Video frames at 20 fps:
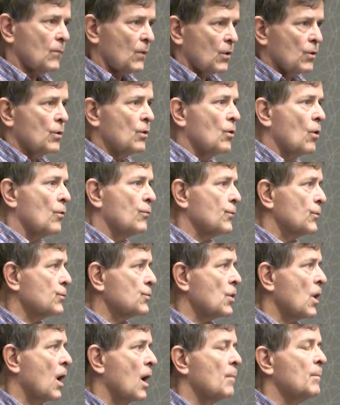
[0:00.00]
you can go through
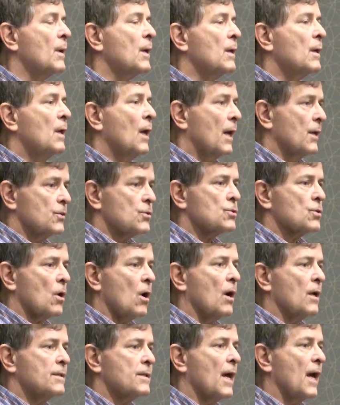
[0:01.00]
Tom, and just
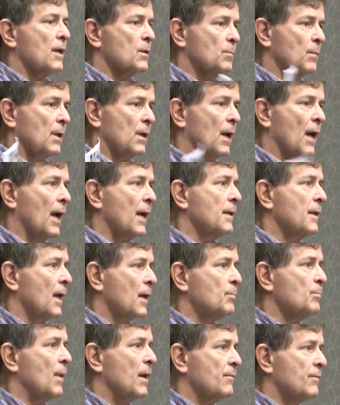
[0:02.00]
contact me
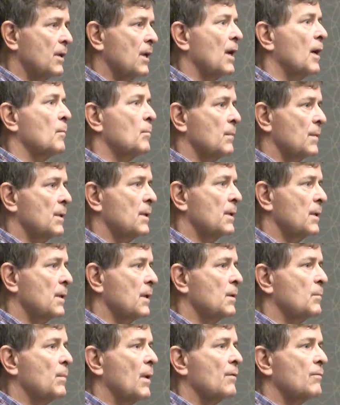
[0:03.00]
at
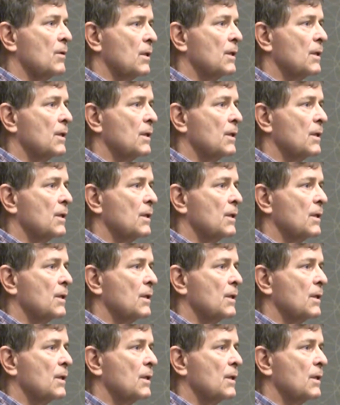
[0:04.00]
BevCam.